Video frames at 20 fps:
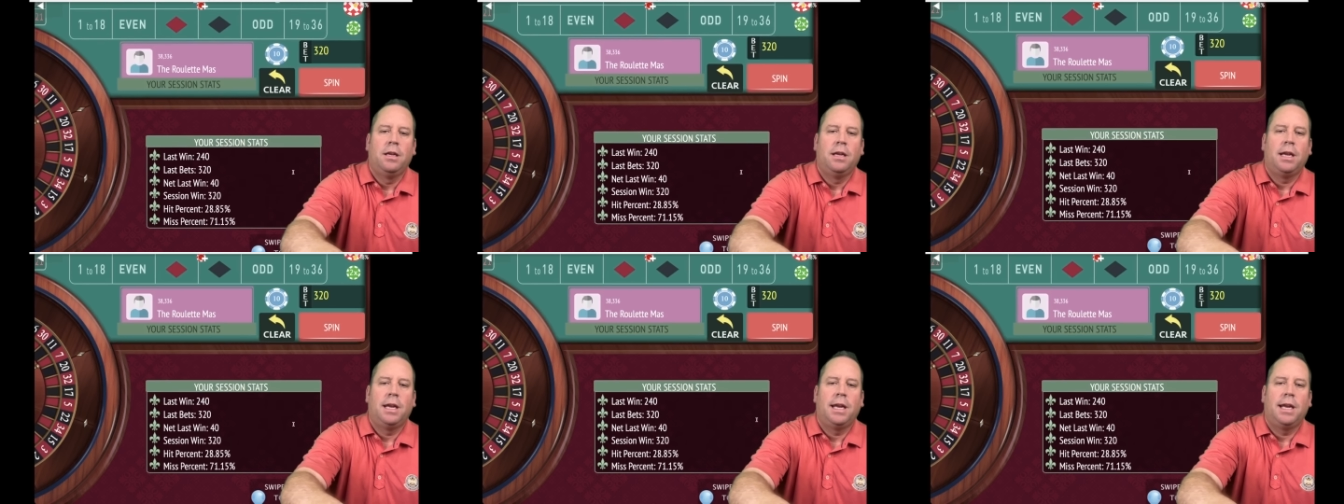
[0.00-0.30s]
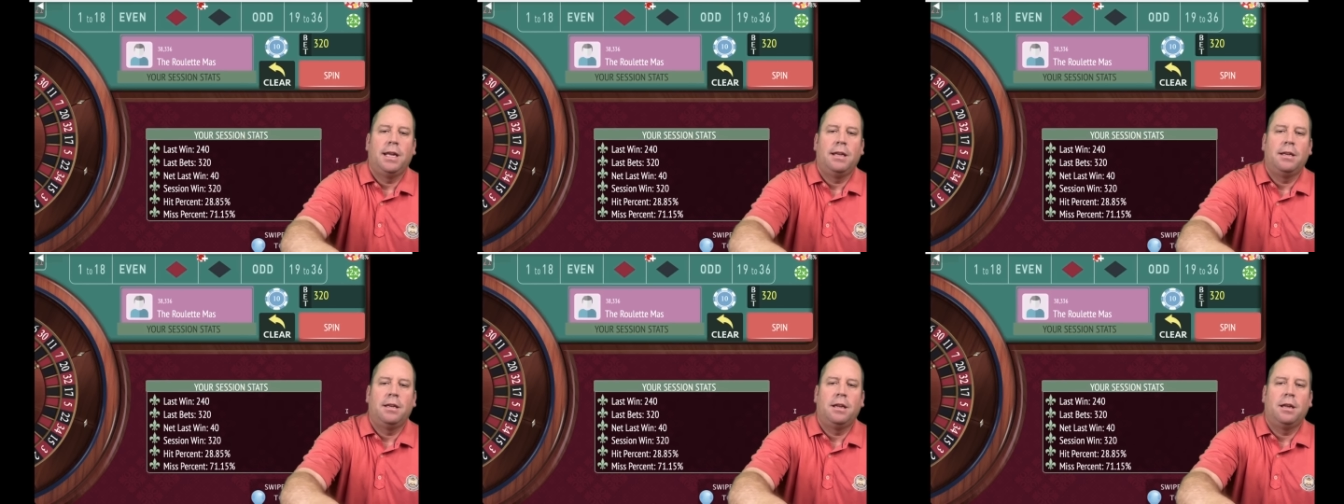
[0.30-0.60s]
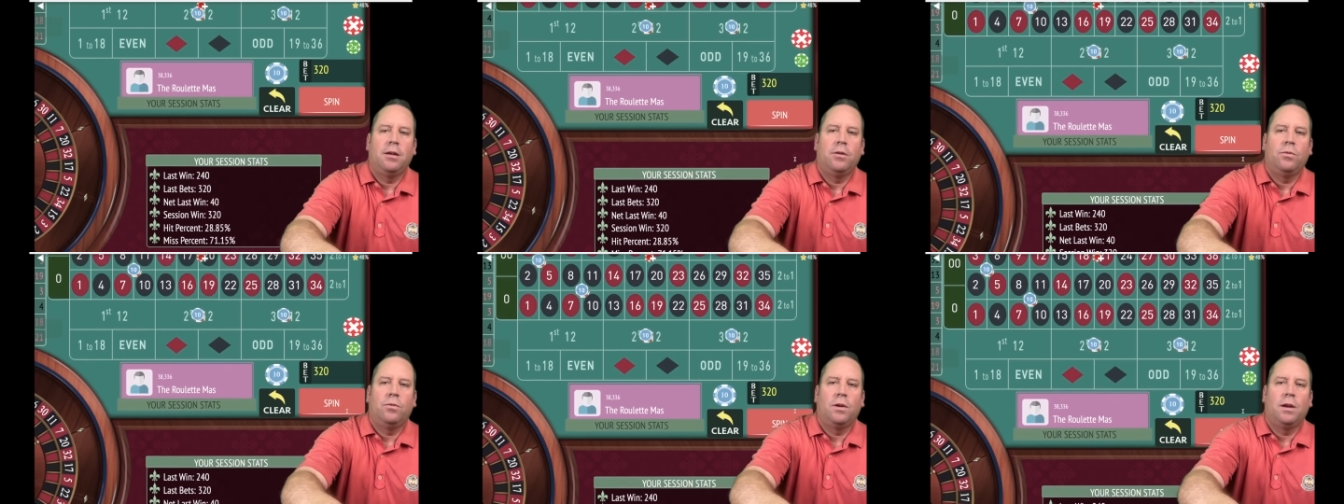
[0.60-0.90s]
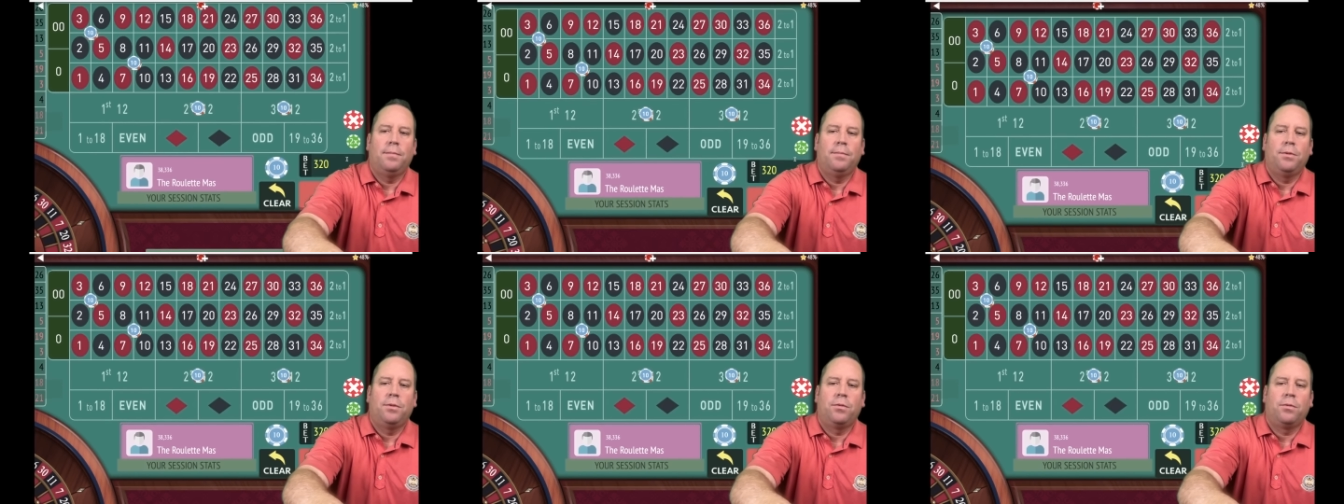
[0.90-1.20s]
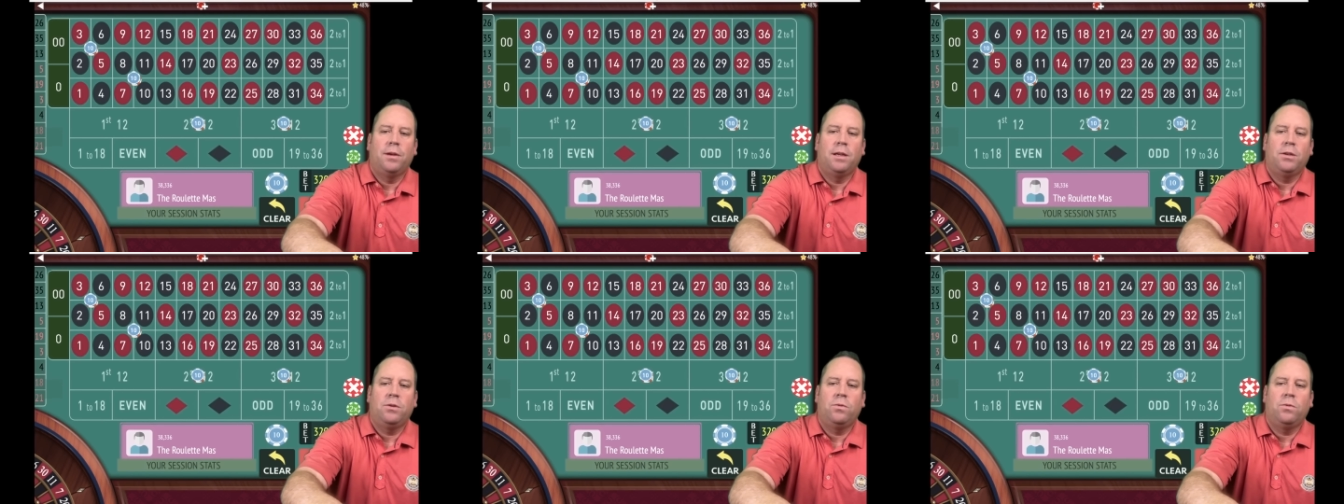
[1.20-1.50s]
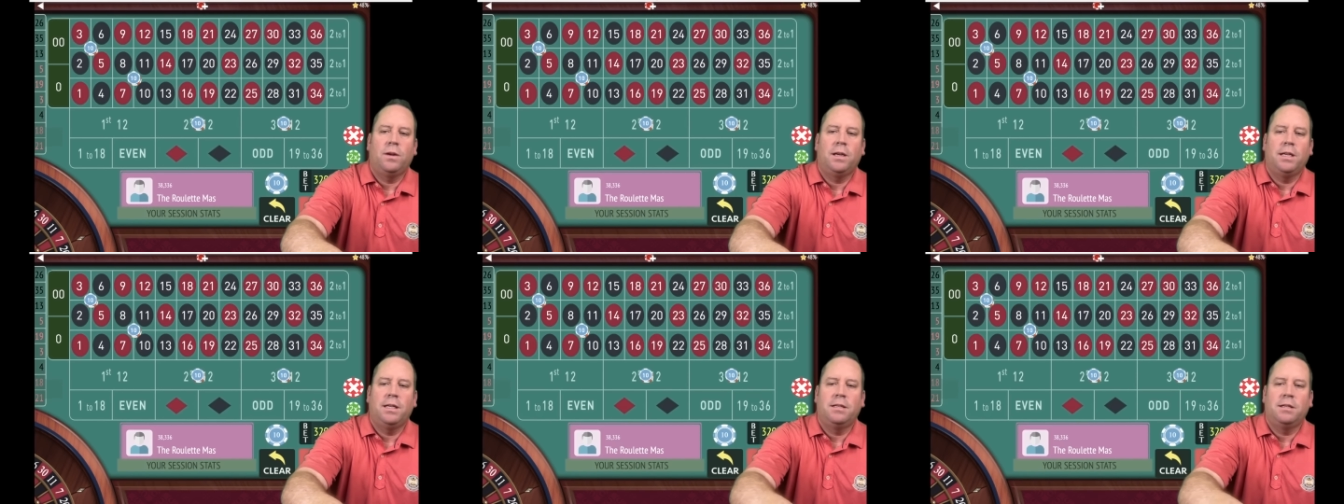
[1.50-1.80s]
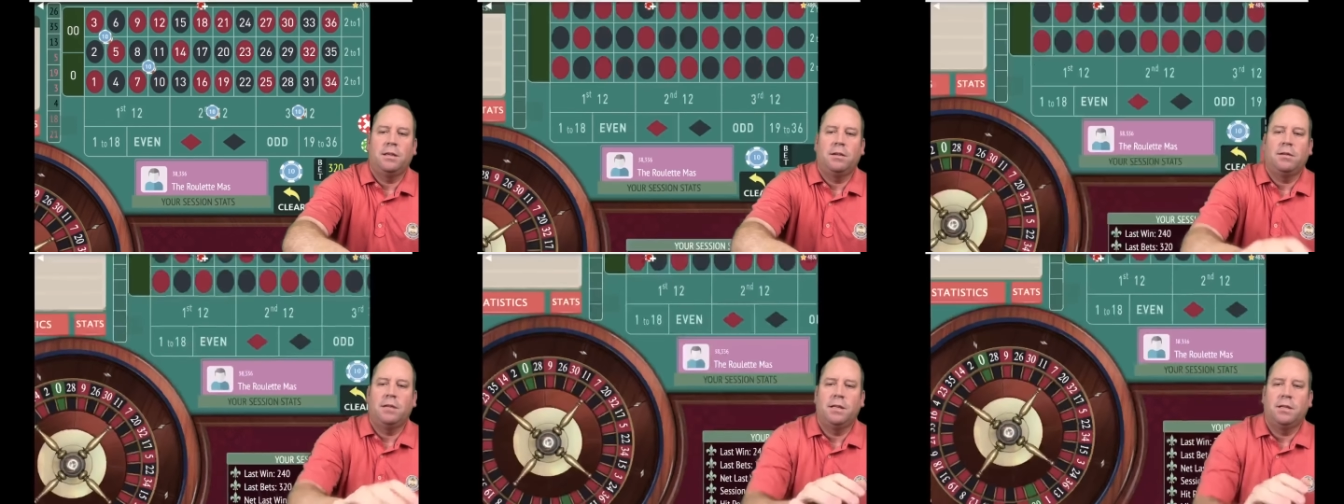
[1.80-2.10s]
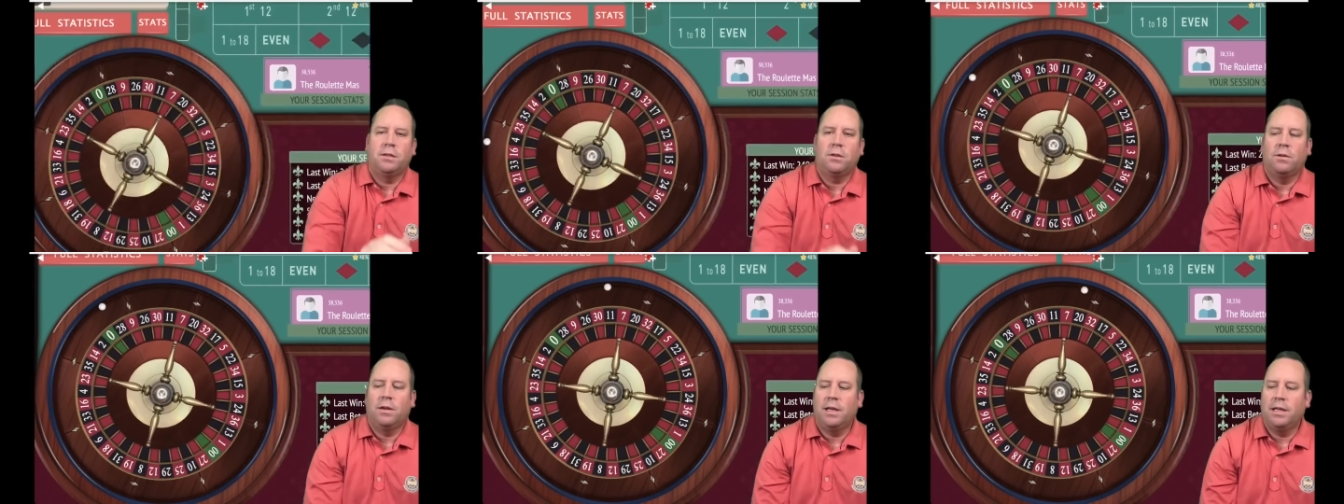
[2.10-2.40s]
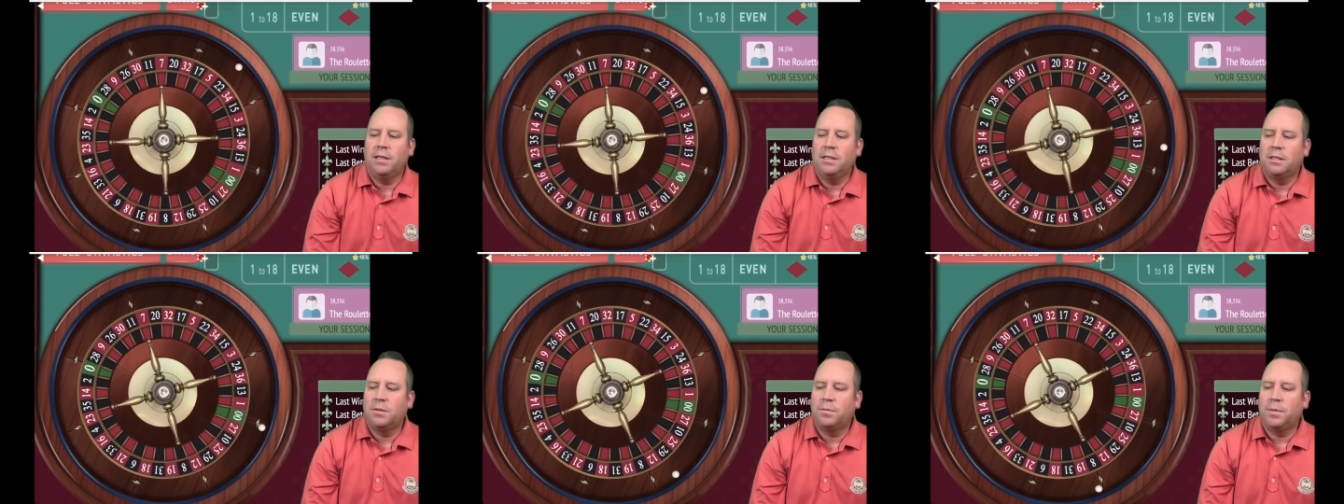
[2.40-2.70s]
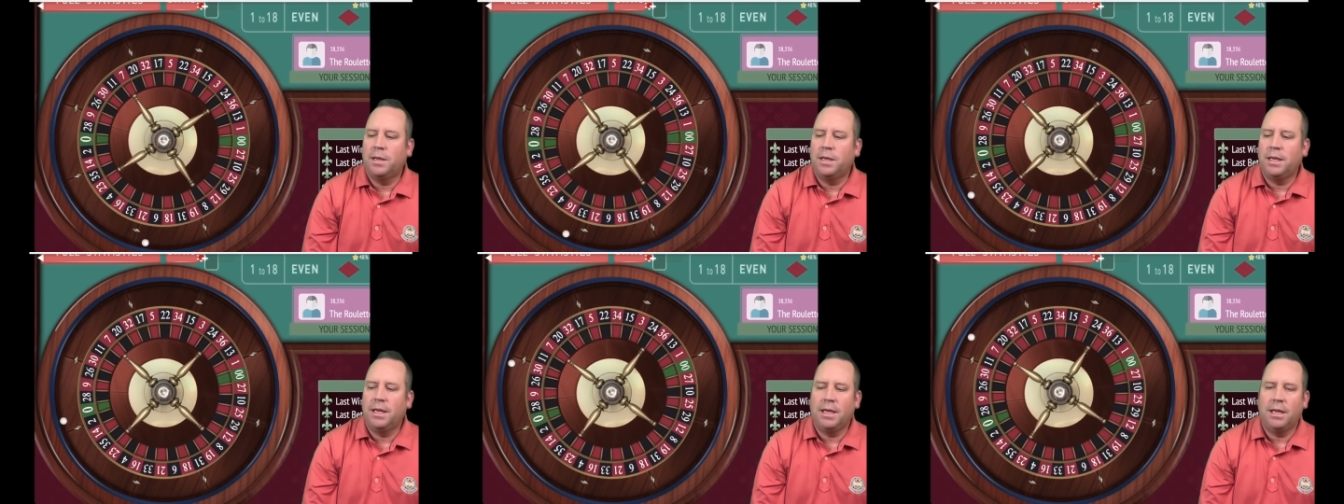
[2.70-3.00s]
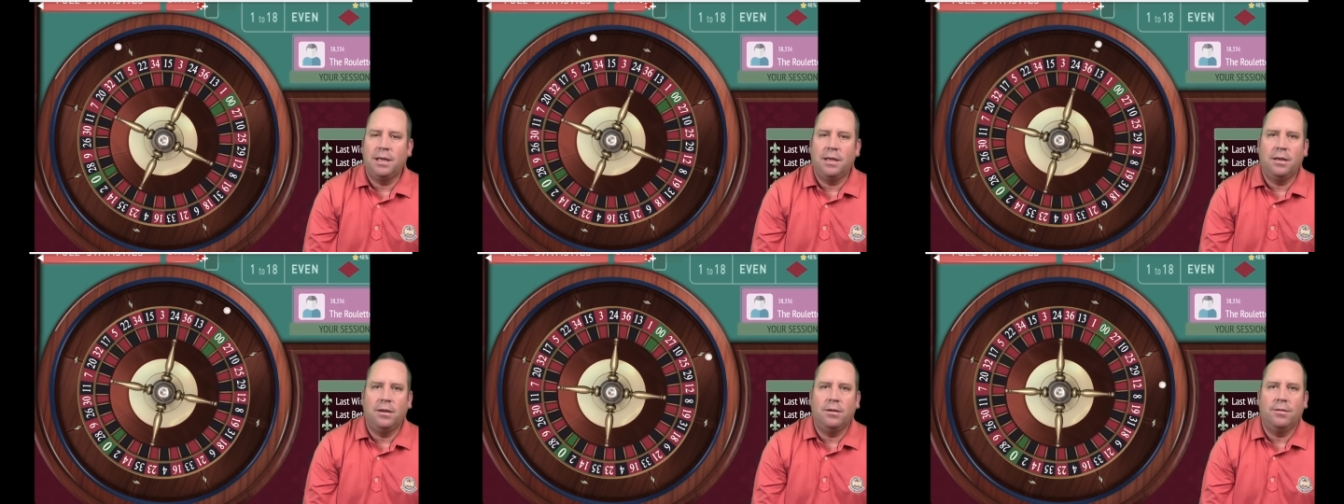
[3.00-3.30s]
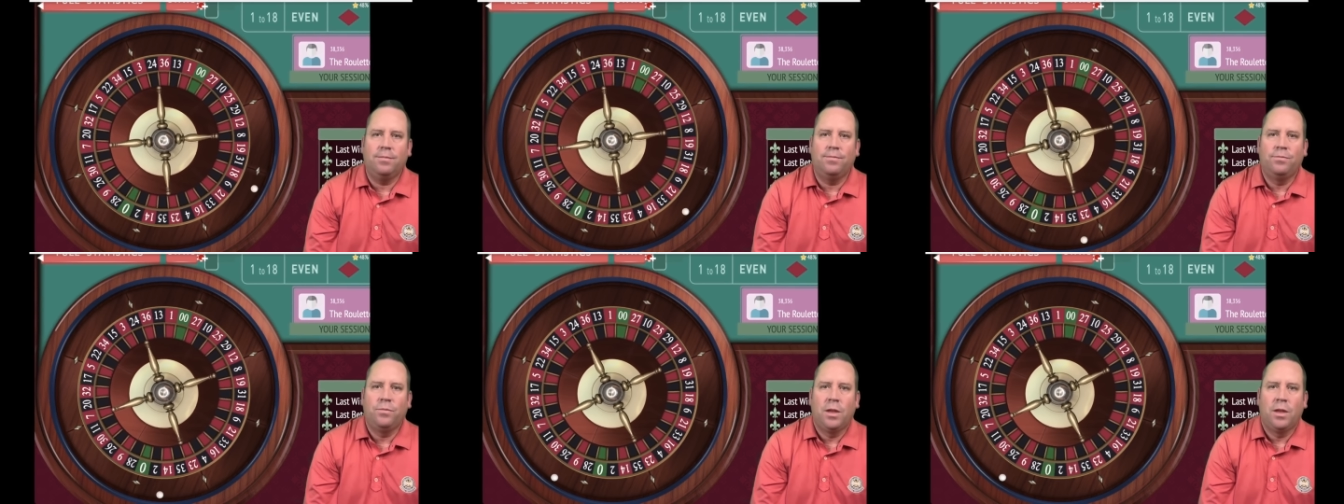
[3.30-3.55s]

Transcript: And uh, we're up 320 still. Let's go ahead and spin again here.